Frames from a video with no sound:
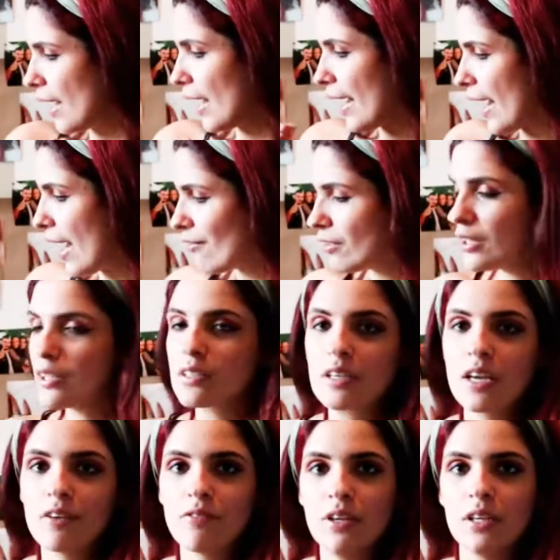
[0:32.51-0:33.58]
I haven't
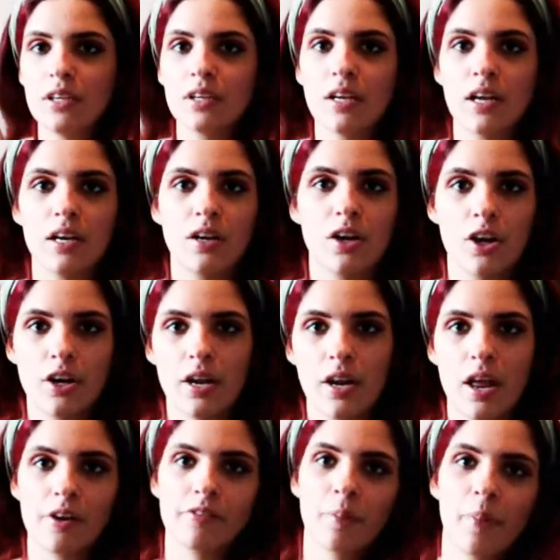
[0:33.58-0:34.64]
even get, gotten it
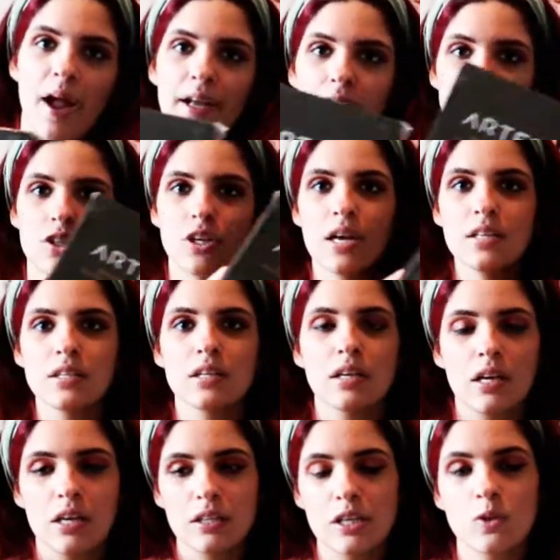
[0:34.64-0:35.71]
out of the package yet,
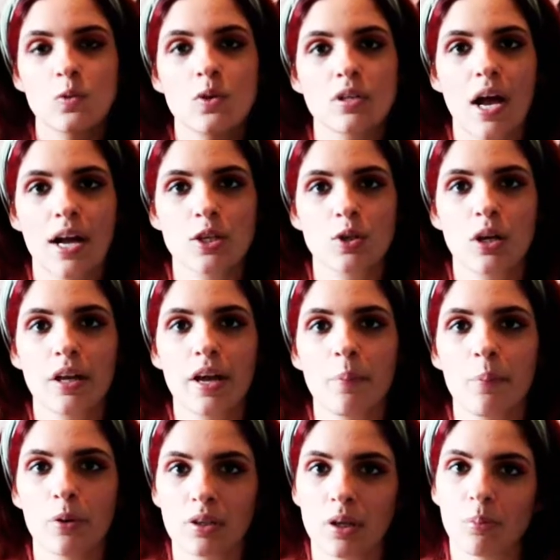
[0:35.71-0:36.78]
this was actually a
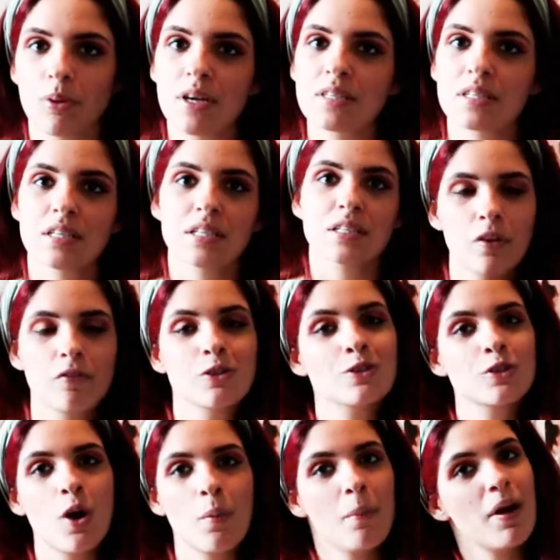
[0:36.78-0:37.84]
birthday present
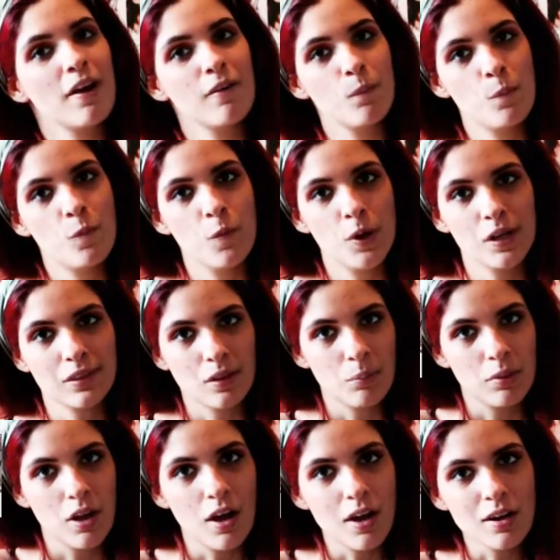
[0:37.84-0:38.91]
because of my birthday
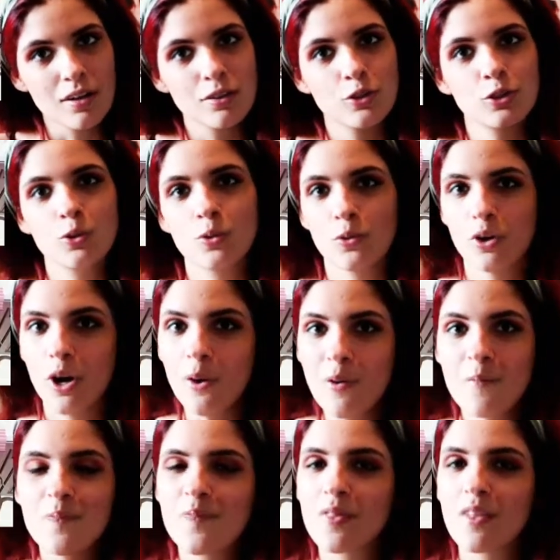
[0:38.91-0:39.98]
blog, you know.